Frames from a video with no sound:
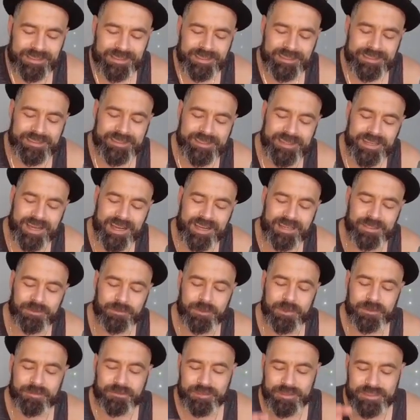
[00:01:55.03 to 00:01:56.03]
It
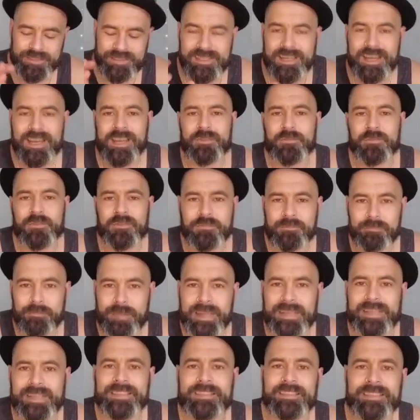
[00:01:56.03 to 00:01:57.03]
started with
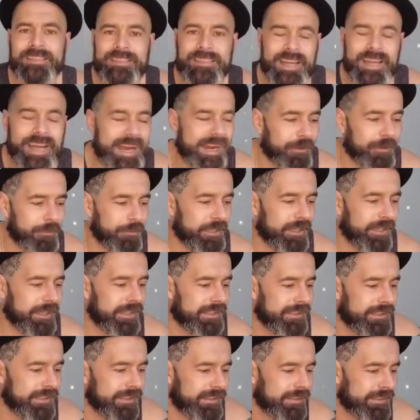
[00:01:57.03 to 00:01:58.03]
Meghan and Harry.